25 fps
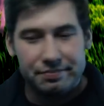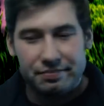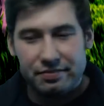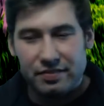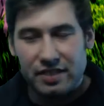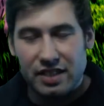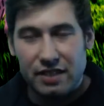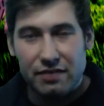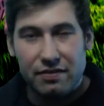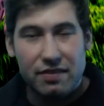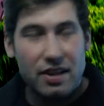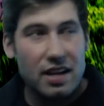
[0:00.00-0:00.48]

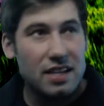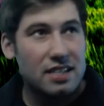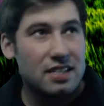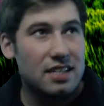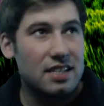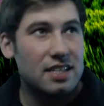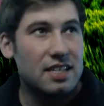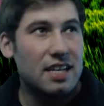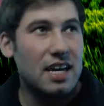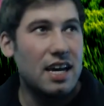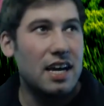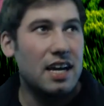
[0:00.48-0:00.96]
defense
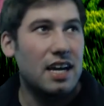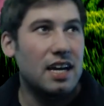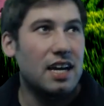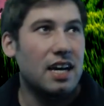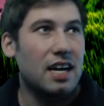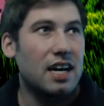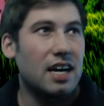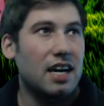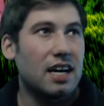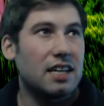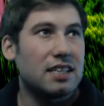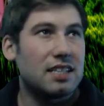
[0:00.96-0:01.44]

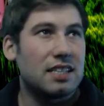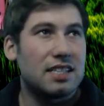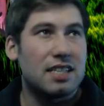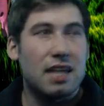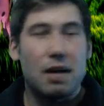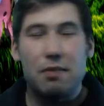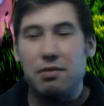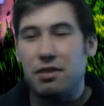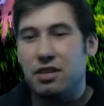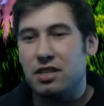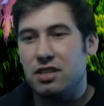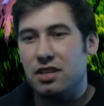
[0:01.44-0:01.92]
to
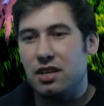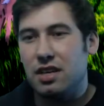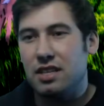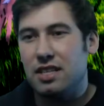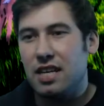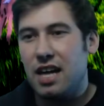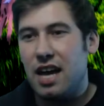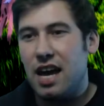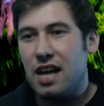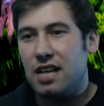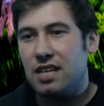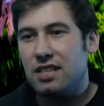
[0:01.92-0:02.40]
stop this
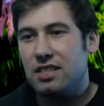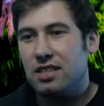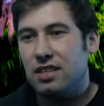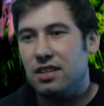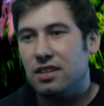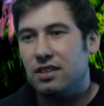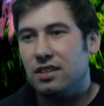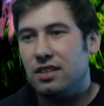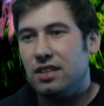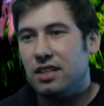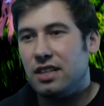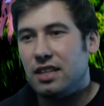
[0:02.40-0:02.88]
attack,
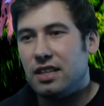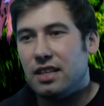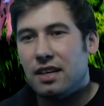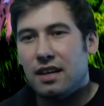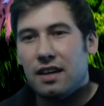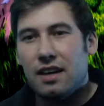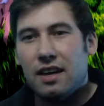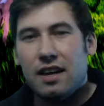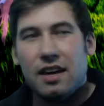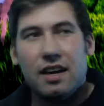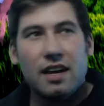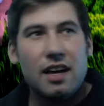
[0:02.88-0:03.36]
so
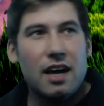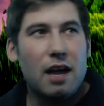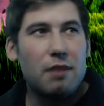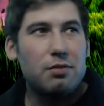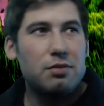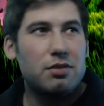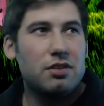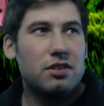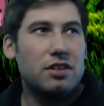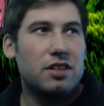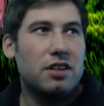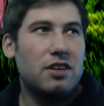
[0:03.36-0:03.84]

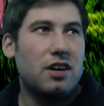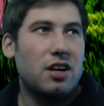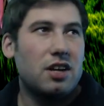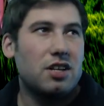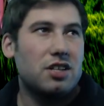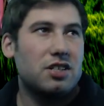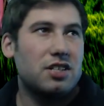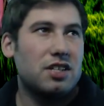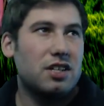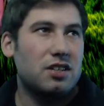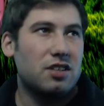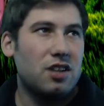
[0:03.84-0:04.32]
absolutely
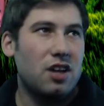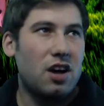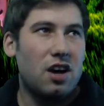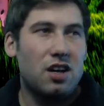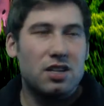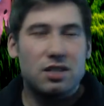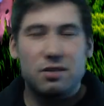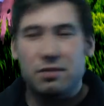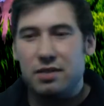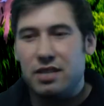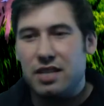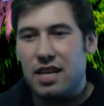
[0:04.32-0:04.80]
crushes this.
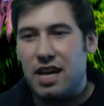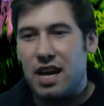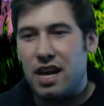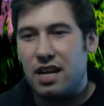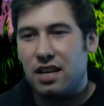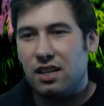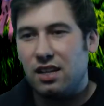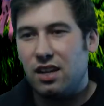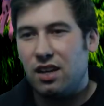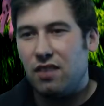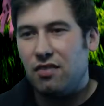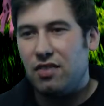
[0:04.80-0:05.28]
Awesome attack. I
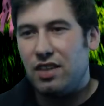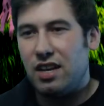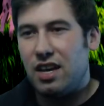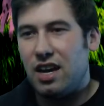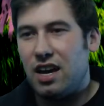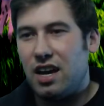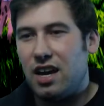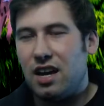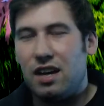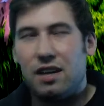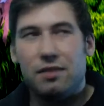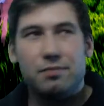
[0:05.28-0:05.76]
love
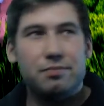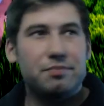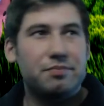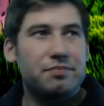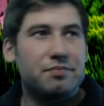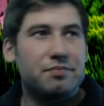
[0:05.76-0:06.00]
the